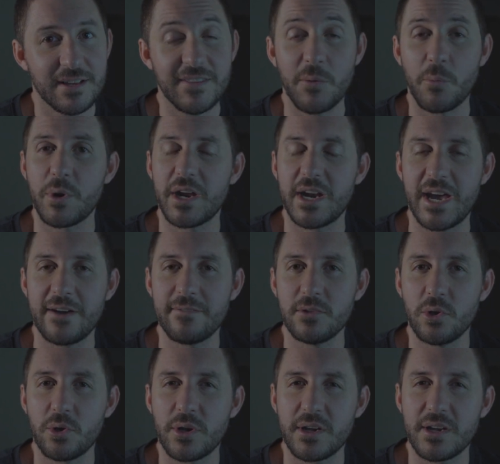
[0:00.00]
Then we're going to have
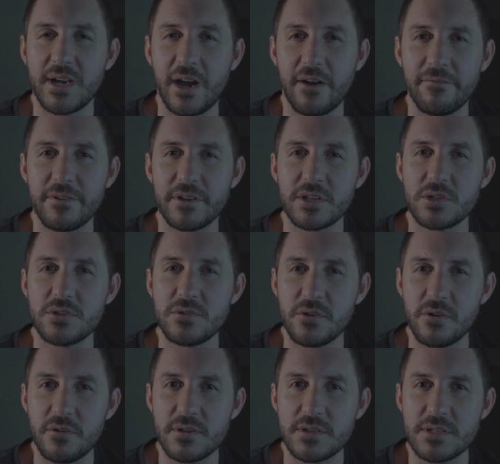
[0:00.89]
a look at comfort,
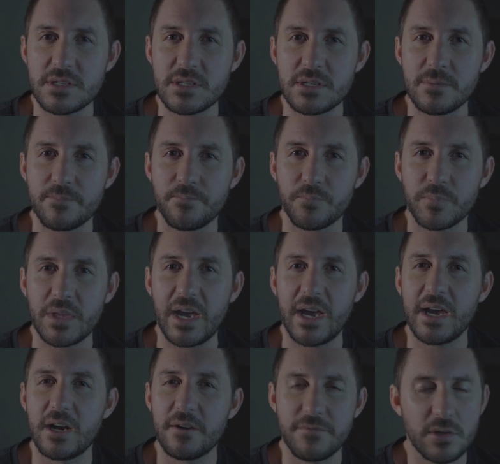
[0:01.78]
endurance,
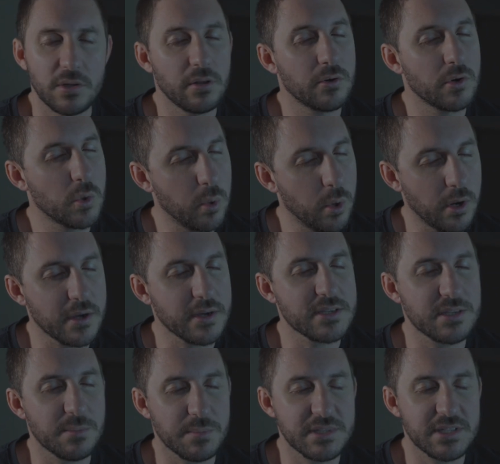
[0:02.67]
and a few little
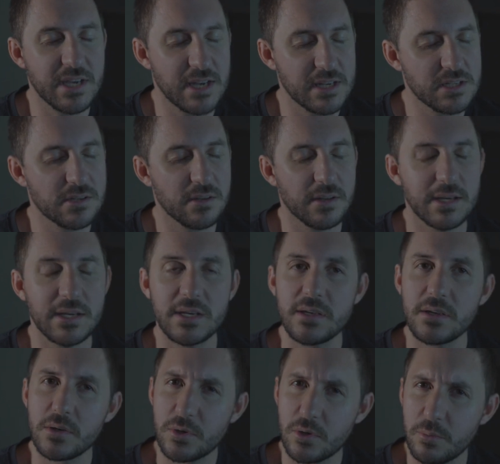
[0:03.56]
quirks that
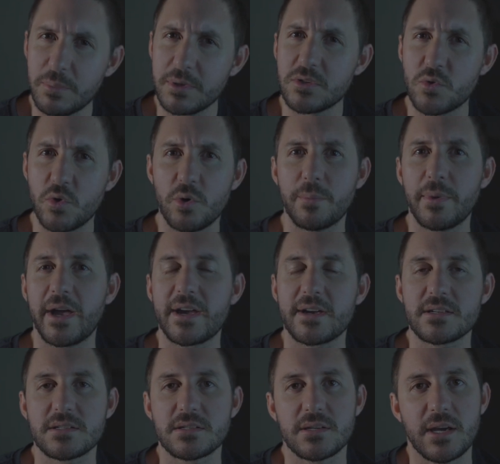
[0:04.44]
potentially could be
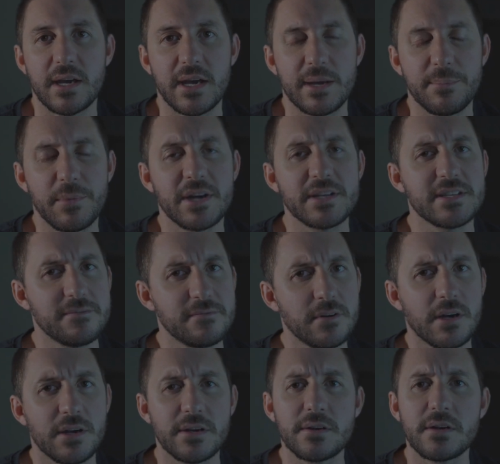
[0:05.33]
drawbacks. I did
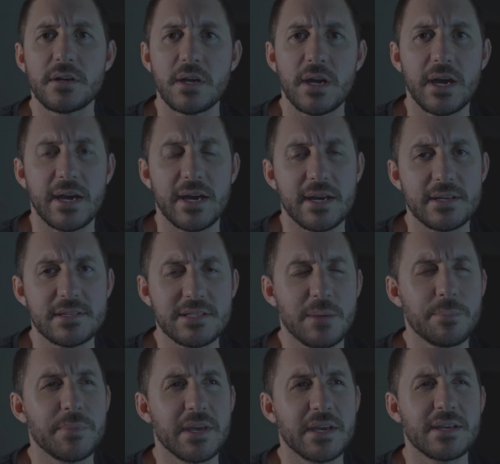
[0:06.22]
find
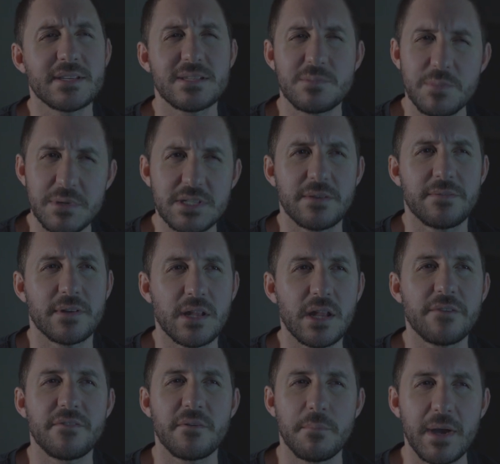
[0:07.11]
something
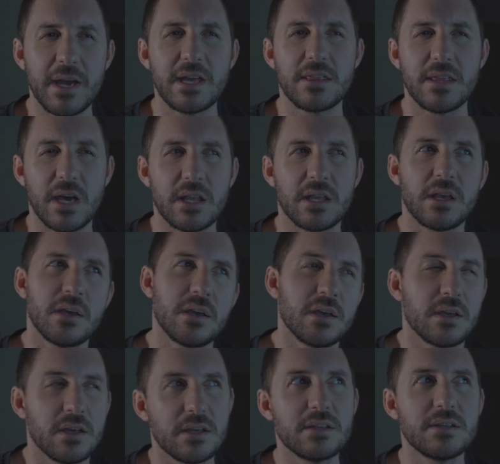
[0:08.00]
specifically for me that
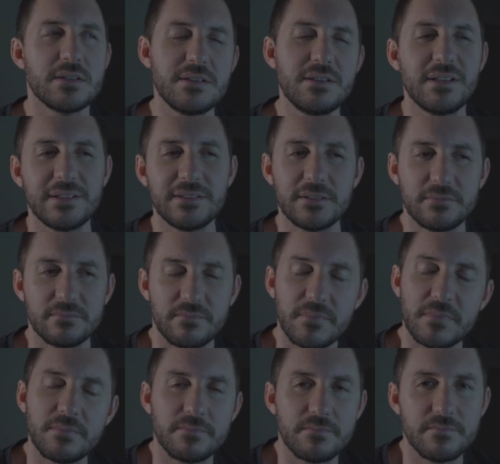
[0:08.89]
I'm
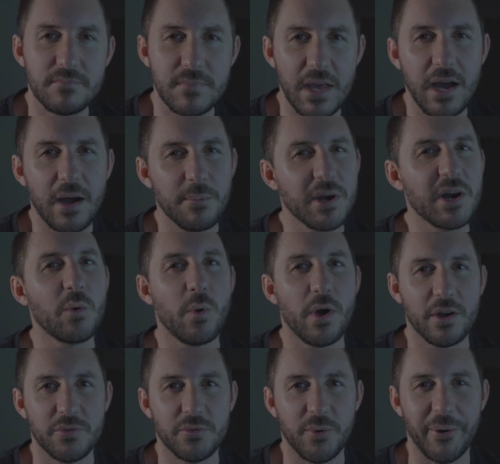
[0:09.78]
going to
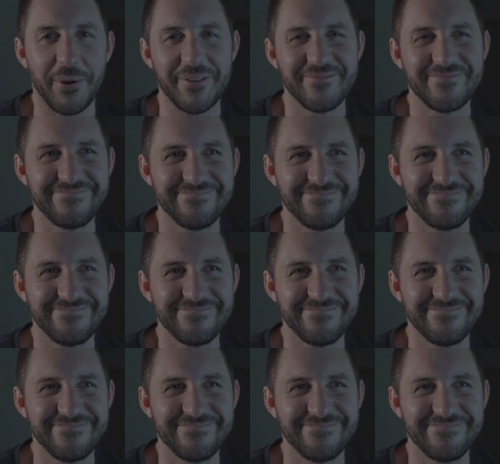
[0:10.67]
work through.